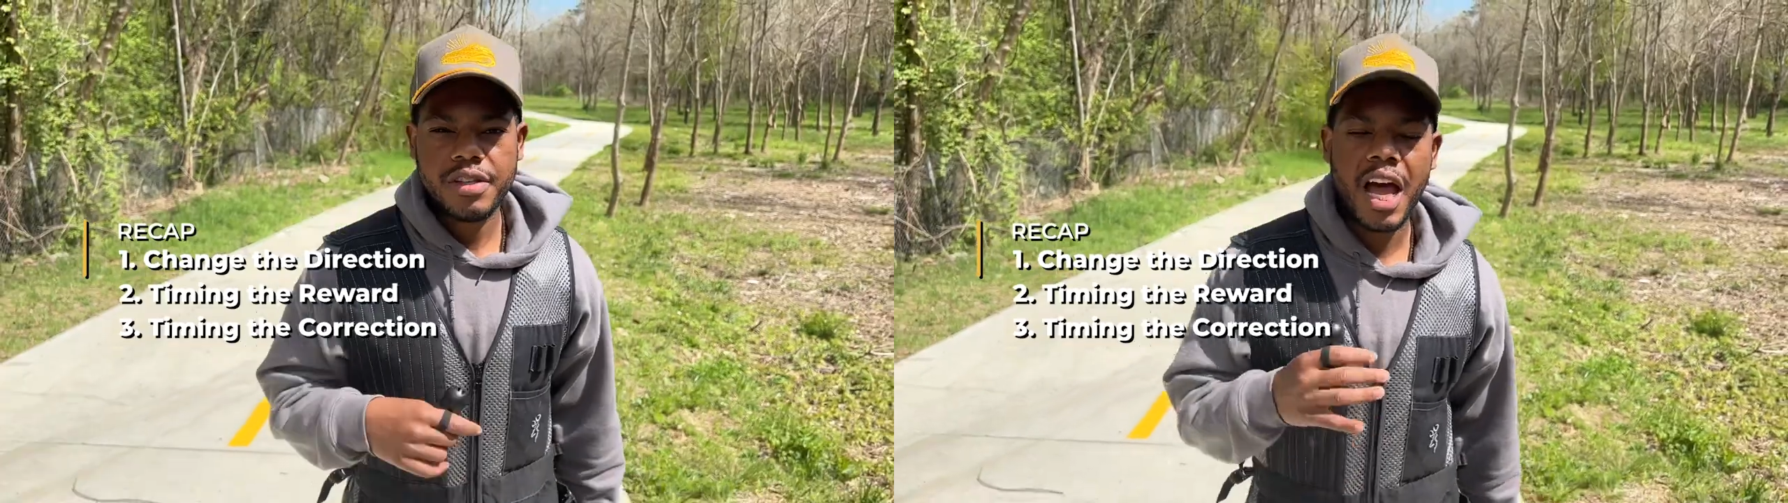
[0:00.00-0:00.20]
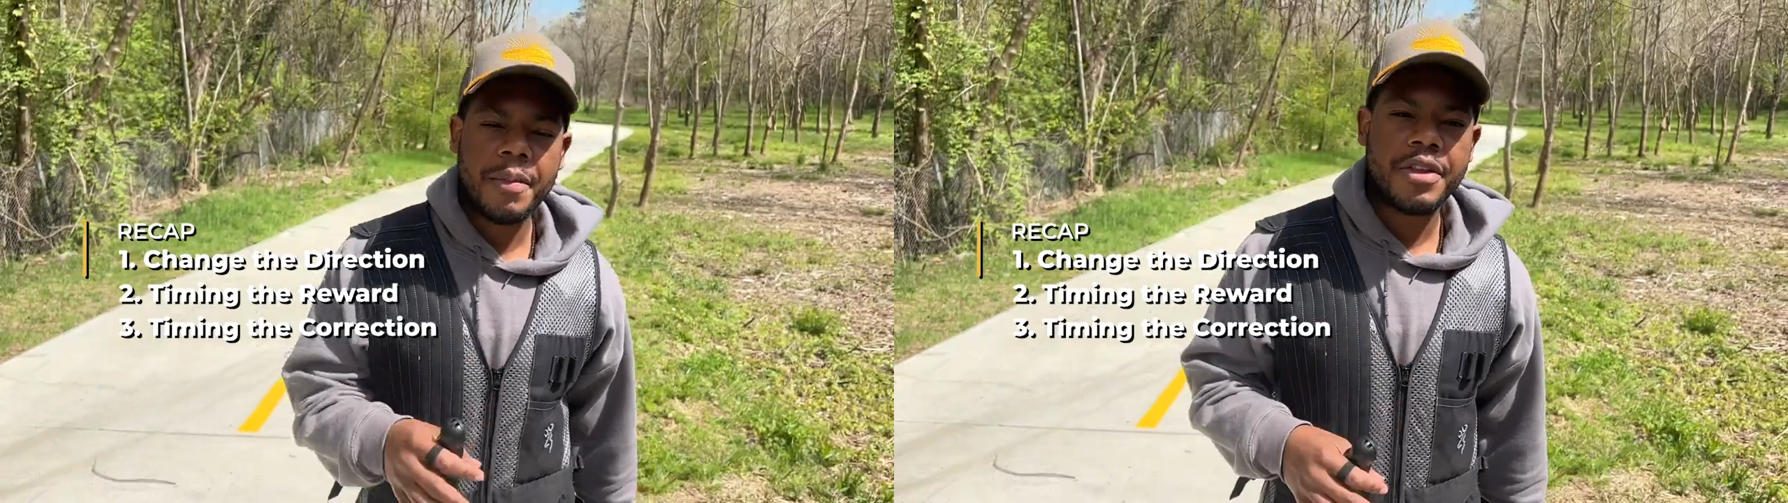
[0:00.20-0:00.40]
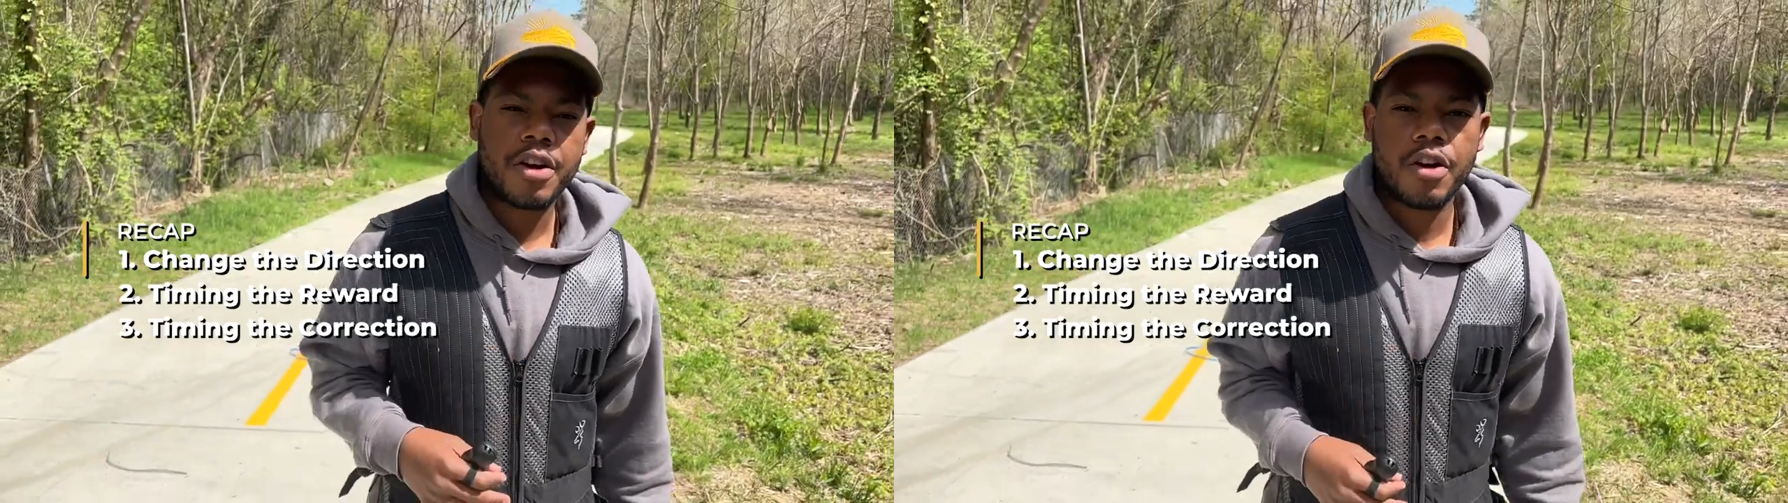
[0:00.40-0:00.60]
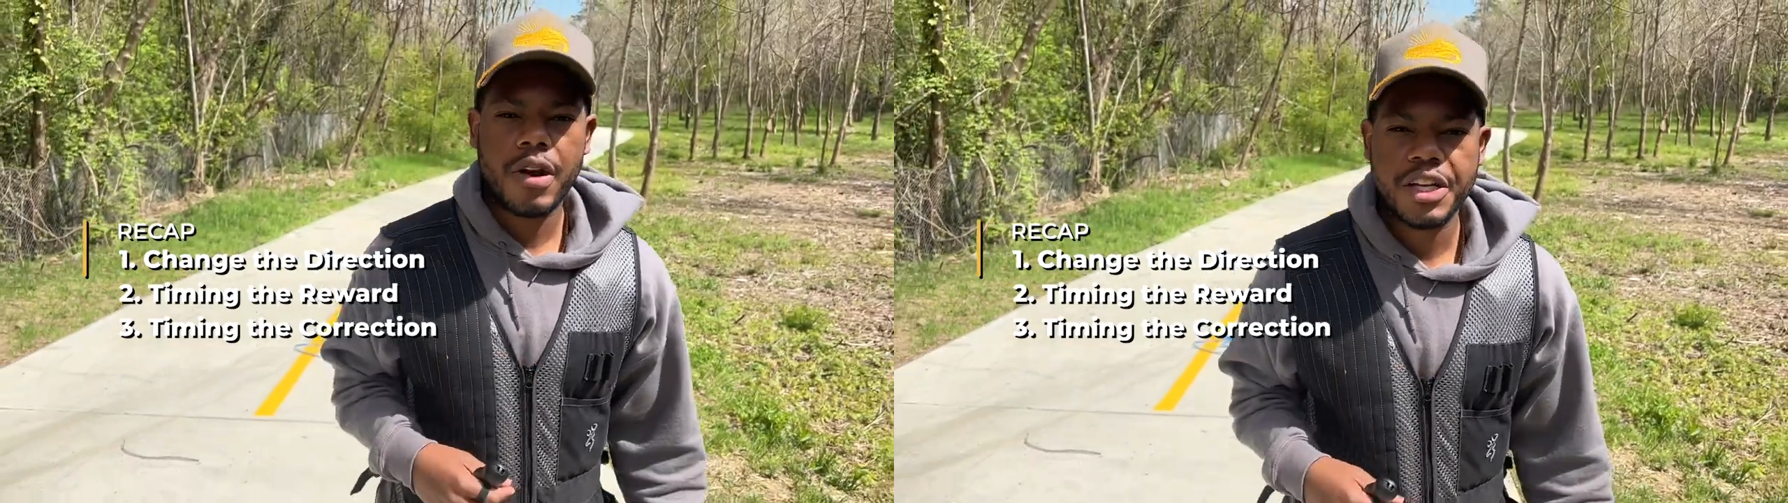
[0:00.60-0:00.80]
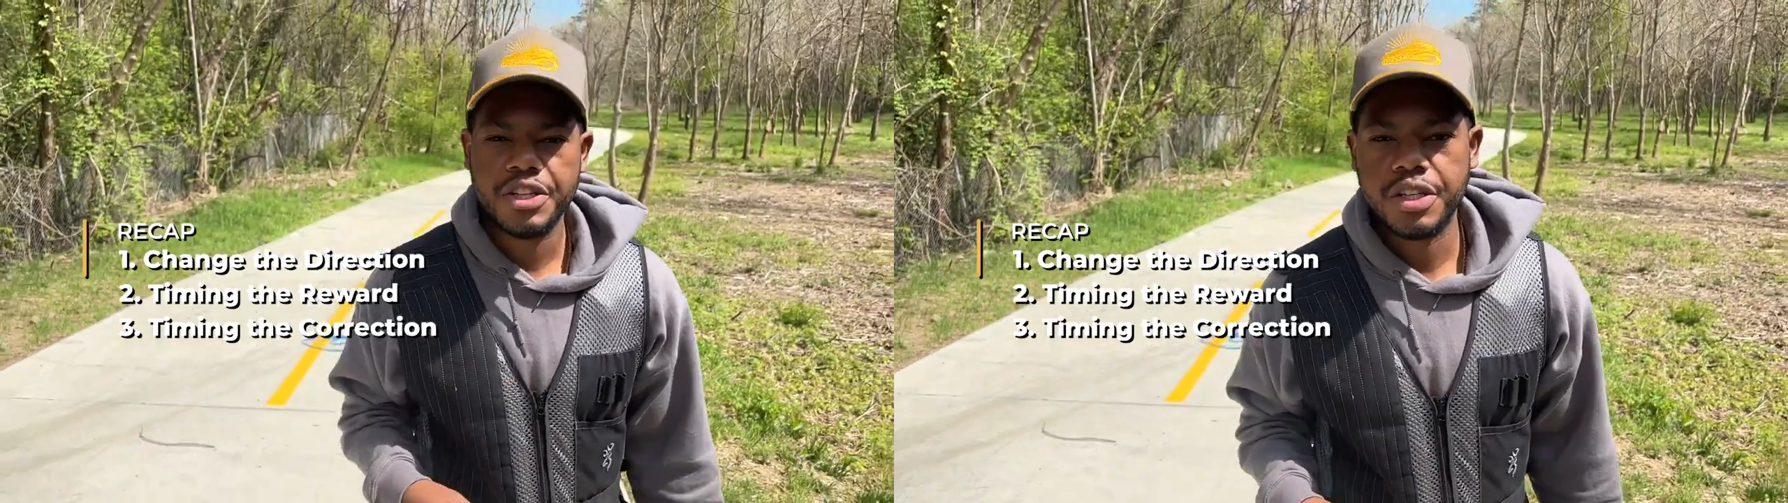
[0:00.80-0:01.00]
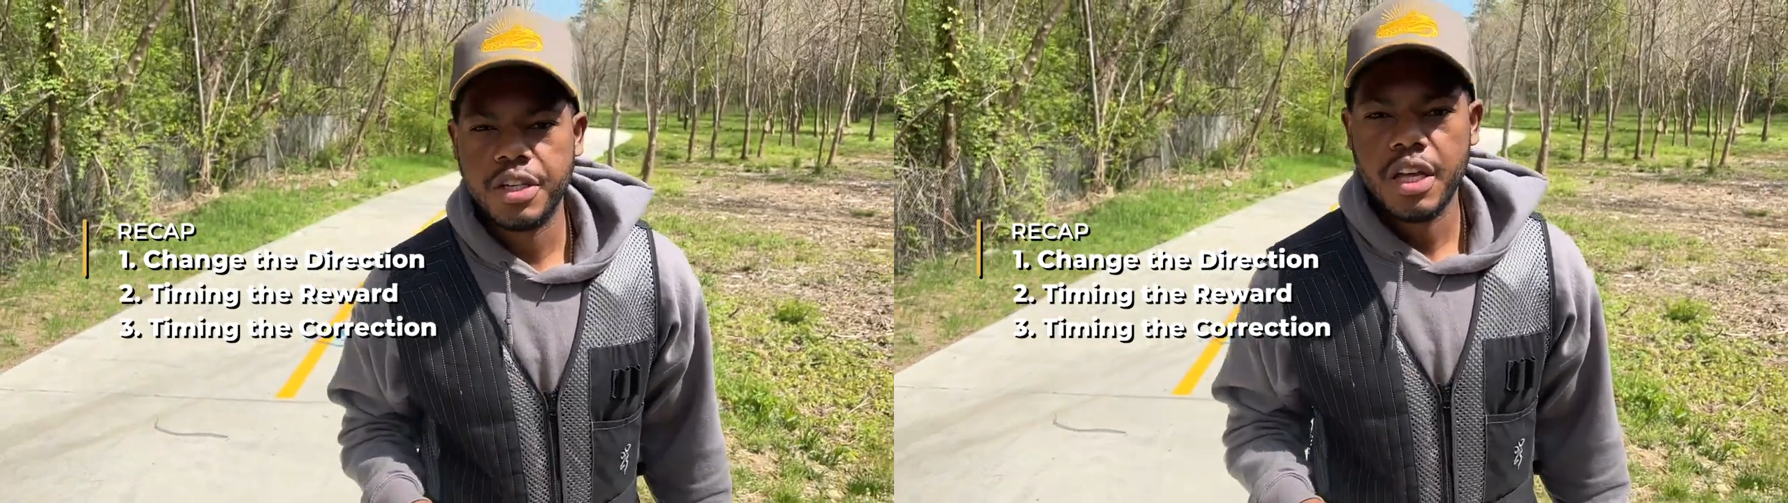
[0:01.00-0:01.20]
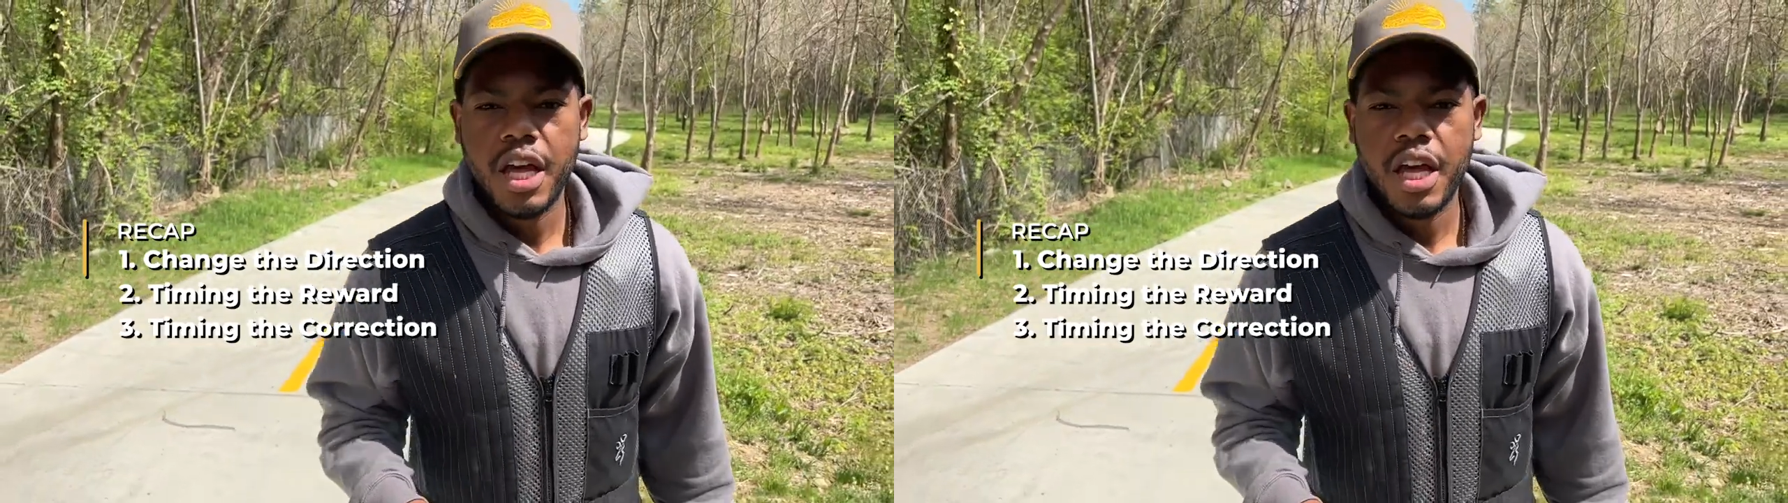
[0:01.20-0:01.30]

timing the correction,